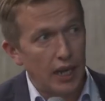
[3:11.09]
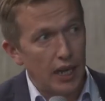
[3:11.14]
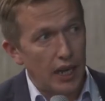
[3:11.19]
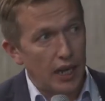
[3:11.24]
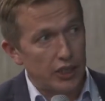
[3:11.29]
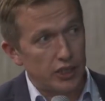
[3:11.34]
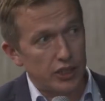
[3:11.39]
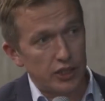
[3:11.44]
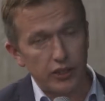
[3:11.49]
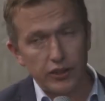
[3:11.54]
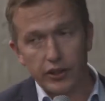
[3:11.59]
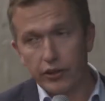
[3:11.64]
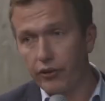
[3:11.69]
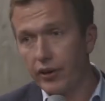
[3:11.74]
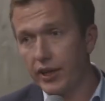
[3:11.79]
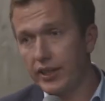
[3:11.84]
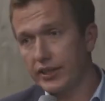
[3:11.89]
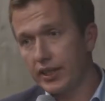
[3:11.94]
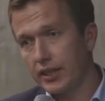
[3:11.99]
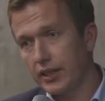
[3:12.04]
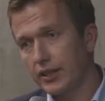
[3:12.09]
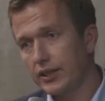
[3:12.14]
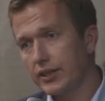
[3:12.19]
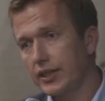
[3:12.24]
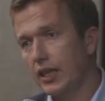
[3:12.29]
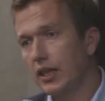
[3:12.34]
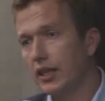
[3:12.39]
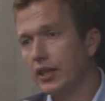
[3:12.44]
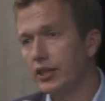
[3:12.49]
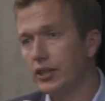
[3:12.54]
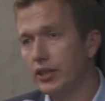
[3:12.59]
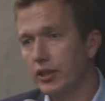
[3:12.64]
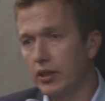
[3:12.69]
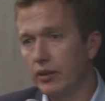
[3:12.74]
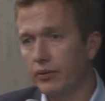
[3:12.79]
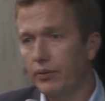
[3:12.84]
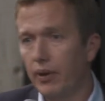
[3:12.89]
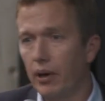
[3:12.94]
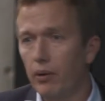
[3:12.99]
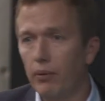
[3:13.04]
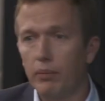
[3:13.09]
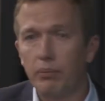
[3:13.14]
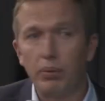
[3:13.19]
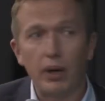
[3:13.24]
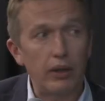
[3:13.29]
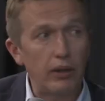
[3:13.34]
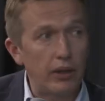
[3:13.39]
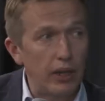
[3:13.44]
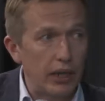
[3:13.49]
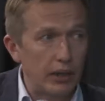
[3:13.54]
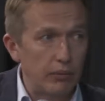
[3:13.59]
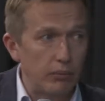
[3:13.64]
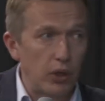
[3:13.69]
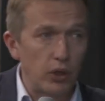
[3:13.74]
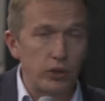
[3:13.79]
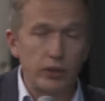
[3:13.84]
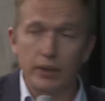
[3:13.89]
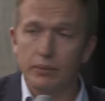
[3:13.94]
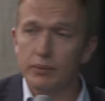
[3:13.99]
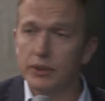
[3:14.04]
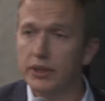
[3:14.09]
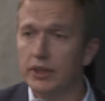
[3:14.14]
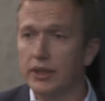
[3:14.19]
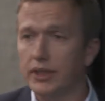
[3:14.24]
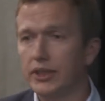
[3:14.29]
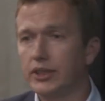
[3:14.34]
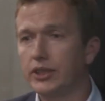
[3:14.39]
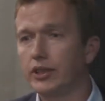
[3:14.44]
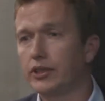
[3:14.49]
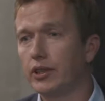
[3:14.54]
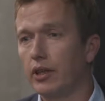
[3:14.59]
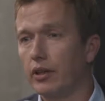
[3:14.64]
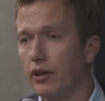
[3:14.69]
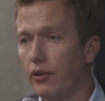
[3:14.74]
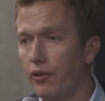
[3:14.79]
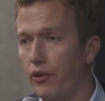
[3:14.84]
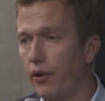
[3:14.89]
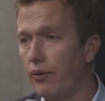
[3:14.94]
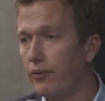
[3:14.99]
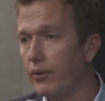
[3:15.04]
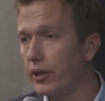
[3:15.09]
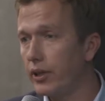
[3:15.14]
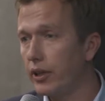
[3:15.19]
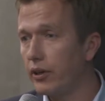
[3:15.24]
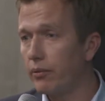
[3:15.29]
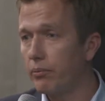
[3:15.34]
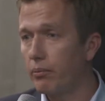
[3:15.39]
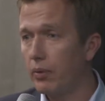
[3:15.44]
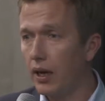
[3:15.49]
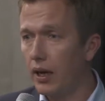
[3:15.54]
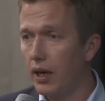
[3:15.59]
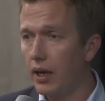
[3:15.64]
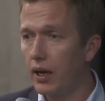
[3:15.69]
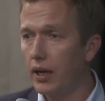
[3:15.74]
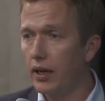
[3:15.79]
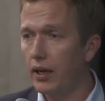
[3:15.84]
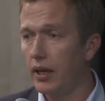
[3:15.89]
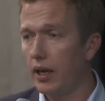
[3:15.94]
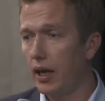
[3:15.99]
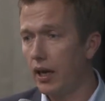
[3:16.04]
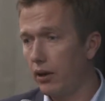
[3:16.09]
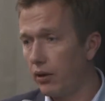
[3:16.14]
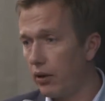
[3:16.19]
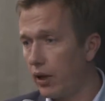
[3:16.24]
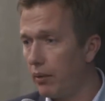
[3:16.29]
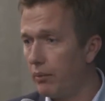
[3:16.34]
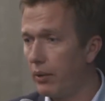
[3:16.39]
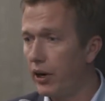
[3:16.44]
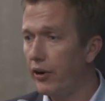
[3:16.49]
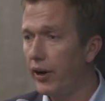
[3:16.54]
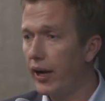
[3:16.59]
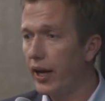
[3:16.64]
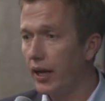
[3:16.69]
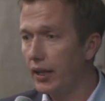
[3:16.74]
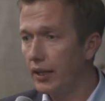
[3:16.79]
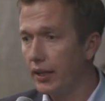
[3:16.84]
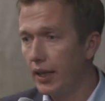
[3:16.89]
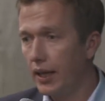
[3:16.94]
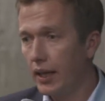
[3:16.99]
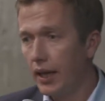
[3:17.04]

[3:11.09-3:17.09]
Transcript: Actually, the recent installation of our Powolny modems is Grosvenor by Anglo American,